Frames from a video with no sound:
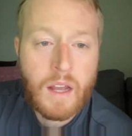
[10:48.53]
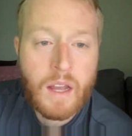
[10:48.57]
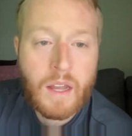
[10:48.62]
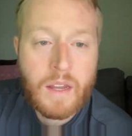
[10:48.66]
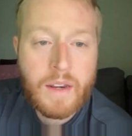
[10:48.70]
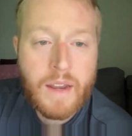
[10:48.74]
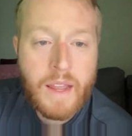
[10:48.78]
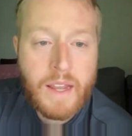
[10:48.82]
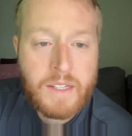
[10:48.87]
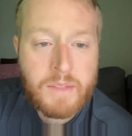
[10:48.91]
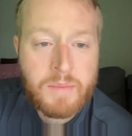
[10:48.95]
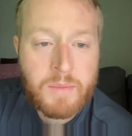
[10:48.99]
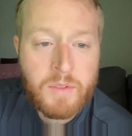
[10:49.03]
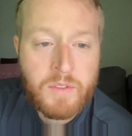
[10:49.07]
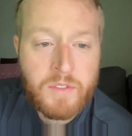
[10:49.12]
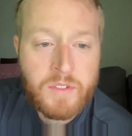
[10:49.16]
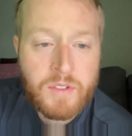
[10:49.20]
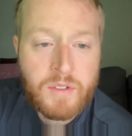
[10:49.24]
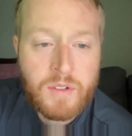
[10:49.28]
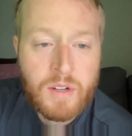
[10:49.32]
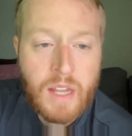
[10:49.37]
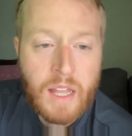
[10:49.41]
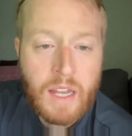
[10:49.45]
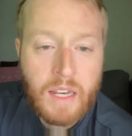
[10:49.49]
Next, moving
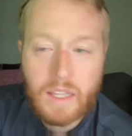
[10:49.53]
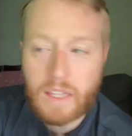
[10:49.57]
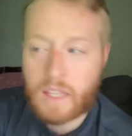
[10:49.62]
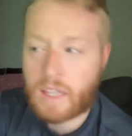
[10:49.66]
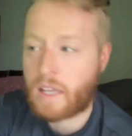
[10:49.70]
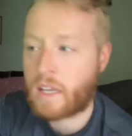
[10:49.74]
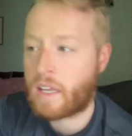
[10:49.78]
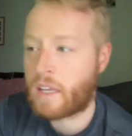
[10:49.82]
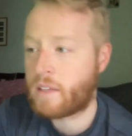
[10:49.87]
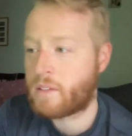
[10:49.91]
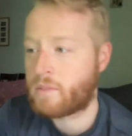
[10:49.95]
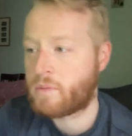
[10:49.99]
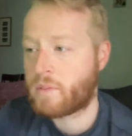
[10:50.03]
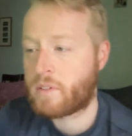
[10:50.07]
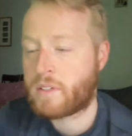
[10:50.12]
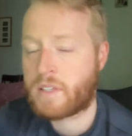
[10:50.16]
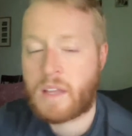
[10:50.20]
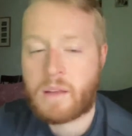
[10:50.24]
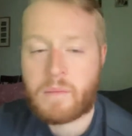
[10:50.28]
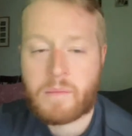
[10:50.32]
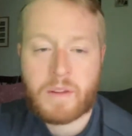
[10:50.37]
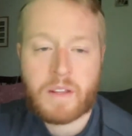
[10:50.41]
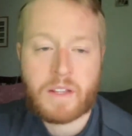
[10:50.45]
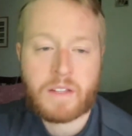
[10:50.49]
to La Liga, as we're
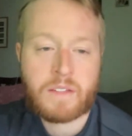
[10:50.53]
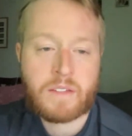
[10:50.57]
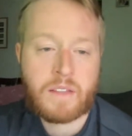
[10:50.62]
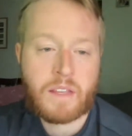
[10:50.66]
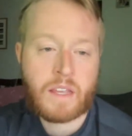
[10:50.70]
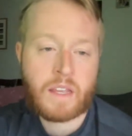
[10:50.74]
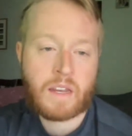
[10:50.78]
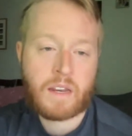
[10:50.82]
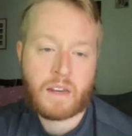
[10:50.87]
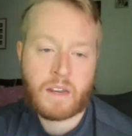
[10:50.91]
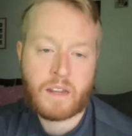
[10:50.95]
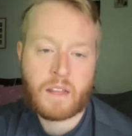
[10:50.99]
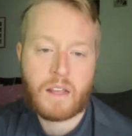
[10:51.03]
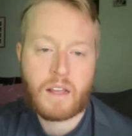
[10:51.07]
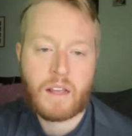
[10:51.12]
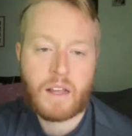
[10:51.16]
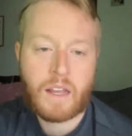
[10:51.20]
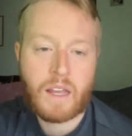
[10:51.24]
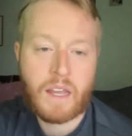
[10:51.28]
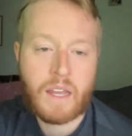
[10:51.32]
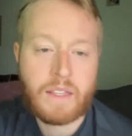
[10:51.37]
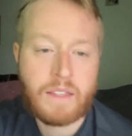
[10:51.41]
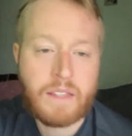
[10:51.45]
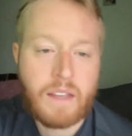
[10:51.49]
10 minutes in.
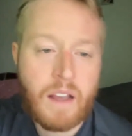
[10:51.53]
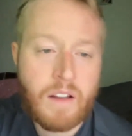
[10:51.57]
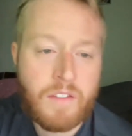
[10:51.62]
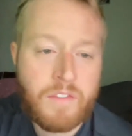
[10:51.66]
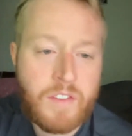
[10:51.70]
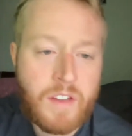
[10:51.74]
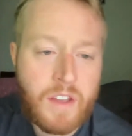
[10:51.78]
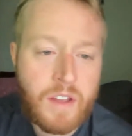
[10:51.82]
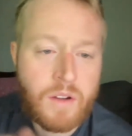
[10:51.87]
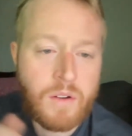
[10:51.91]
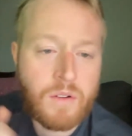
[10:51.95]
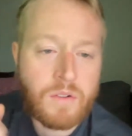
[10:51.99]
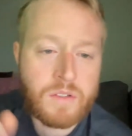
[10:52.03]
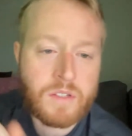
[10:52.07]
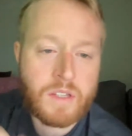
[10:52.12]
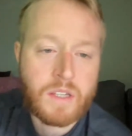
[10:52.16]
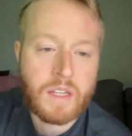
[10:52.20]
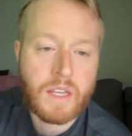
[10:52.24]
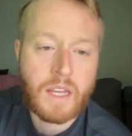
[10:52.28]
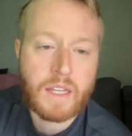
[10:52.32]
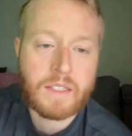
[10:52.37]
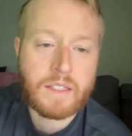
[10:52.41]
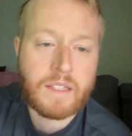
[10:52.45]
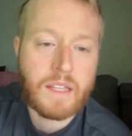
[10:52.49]
Getafe
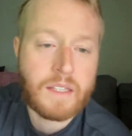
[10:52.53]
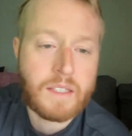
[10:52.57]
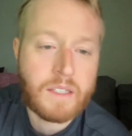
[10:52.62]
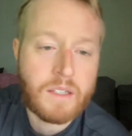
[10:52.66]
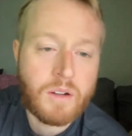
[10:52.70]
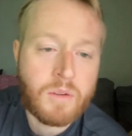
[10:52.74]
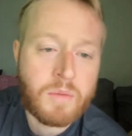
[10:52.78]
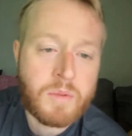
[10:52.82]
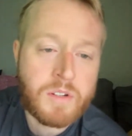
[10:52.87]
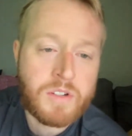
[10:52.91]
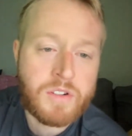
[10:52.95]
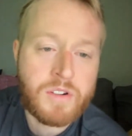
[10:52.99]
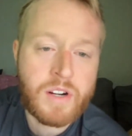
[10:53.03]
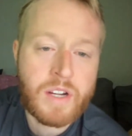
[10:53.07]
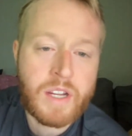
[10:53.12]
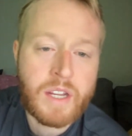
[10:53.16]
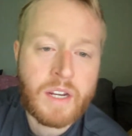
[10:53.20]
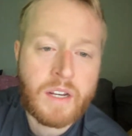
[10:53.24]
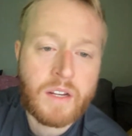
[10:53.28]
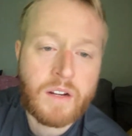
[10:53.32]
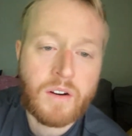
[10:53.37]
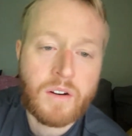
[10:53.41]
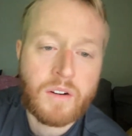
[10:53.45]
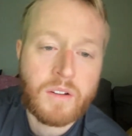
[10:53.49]
hosting Atletico
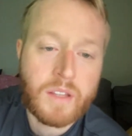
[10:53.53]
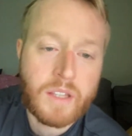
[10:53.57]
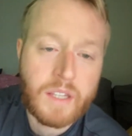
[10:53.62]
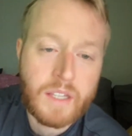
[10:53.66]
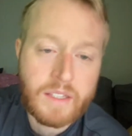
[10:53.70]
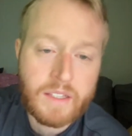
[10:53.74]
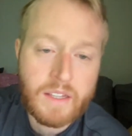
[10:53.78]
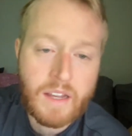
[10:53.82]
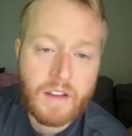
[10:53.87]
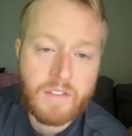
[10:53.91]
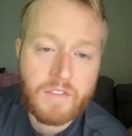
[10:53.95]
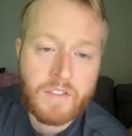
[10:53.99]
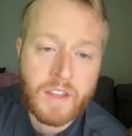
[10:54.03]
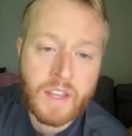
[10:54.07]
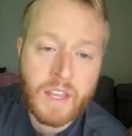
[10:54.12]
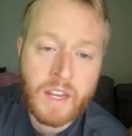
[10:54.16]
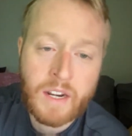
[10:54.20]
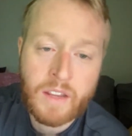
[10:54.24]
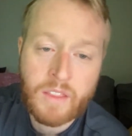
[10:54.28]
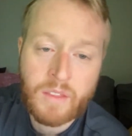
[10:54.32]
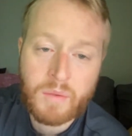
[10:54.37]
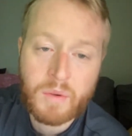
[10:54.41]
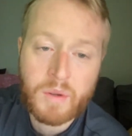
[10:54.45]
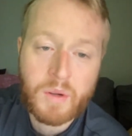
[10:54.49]
Madrid. Currently, Getafe
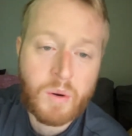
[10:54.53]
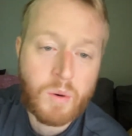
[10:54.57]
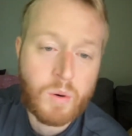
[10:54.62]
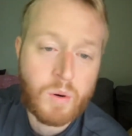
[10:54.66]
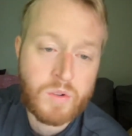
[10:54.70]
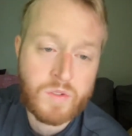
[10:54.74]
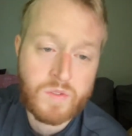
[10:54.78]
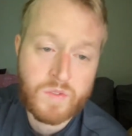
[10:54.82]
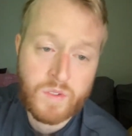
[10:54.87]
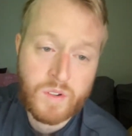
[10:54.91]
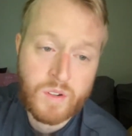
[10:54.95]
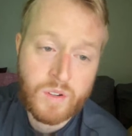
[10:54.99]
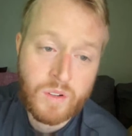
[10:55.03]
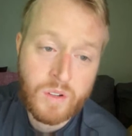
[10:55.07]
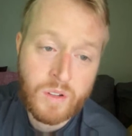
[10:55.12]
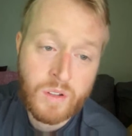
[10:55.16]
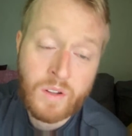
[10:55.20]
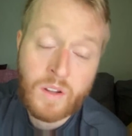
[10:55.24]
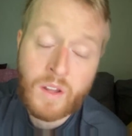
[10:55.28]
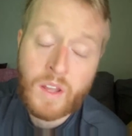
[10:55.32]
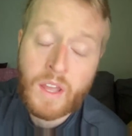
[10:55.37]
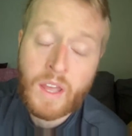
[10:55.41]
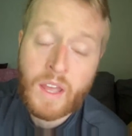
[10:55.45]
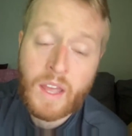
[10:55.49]
getting 3/4 of a
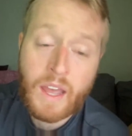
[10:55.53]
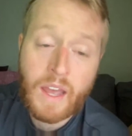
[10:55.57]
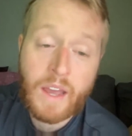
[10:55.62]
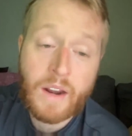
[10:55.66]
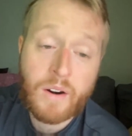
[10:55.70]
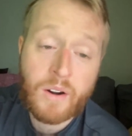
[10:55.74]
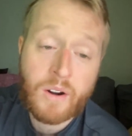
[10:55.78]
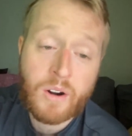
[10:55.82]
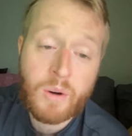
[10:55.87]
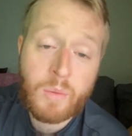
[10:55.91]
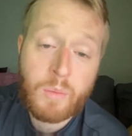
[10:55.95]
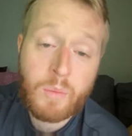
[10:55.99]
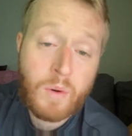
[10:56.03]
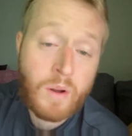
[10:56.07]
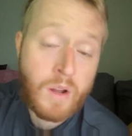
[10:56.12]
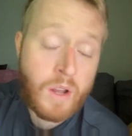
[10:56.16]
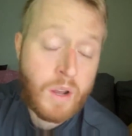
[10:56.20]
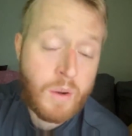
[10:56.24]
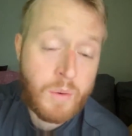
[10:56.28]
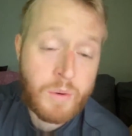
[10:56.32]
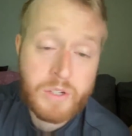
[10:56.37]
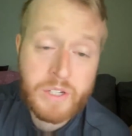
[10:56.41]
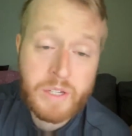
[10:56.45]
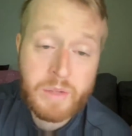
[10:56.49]
goal at home,
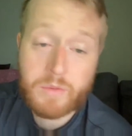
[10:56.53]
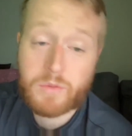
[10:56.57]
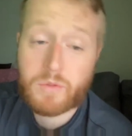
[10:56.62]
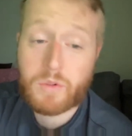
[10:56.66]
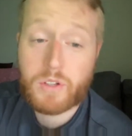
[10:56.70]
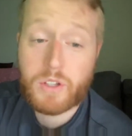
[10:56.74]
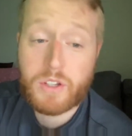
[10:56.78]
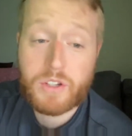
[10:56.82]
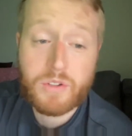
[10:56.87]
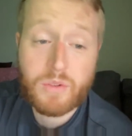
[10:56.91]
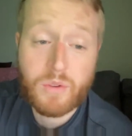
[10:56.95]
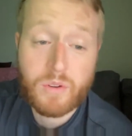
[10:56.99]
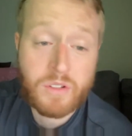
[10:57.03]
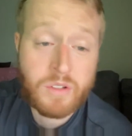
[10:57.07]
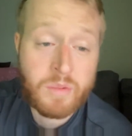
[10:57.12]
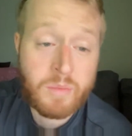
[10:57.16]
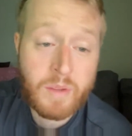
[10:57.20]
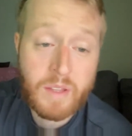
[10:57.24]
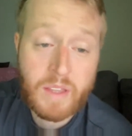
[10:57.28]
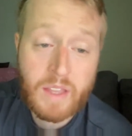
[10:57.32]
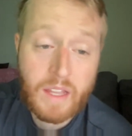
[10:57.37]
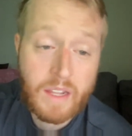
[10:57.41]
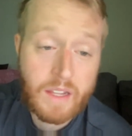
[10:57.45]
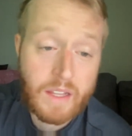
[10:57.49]
which seems really short to
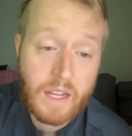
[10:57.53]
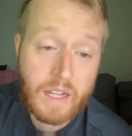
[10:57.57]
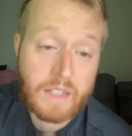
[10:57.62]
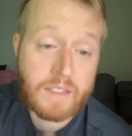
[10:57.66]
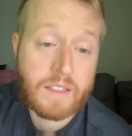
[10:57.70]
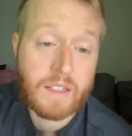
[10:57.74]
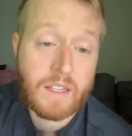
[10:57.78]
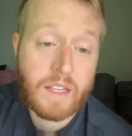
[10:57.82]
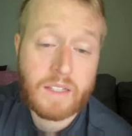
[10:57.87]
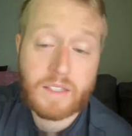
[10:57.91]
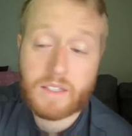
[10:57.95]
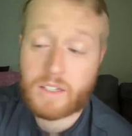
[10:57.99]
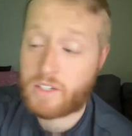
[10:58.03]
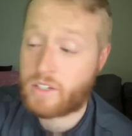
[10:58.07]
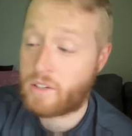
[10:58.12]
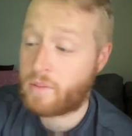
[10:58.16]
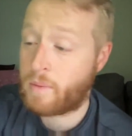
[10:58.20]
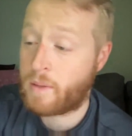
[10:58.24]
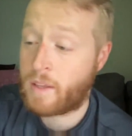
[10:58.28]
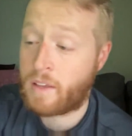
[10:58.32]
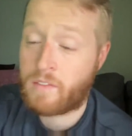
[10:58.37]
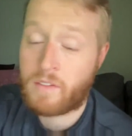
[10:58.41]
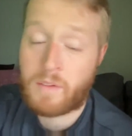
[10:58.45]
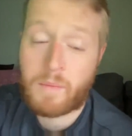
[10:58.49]
me that Atleti
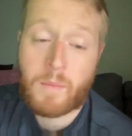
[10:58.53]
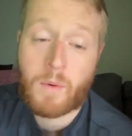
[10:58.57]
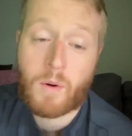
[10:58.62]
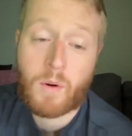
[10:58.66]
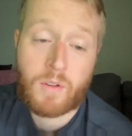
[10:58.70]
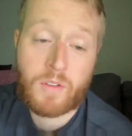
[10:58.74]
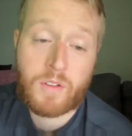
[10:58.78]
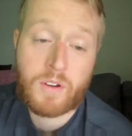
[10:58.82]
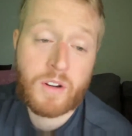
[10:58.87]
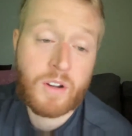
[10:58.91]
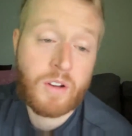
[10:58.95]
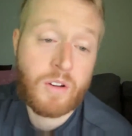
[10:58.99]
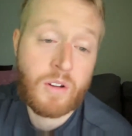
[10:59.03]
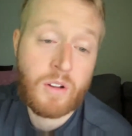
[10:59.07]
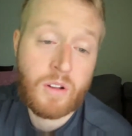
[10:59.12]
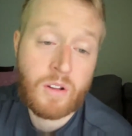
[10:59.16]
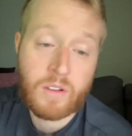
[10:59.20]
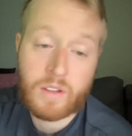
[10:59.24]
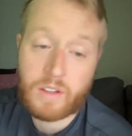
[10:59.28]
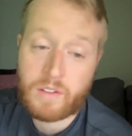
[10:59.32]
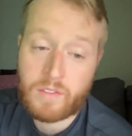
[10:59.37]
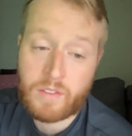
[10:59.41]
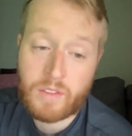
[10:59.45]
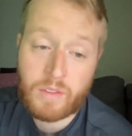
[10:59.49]
should be giving more than a
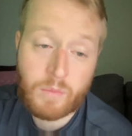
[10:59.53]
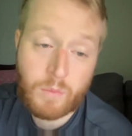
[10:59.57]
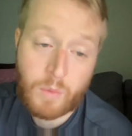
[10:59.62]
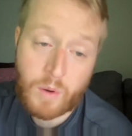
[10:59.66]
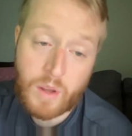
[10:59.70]
goal, even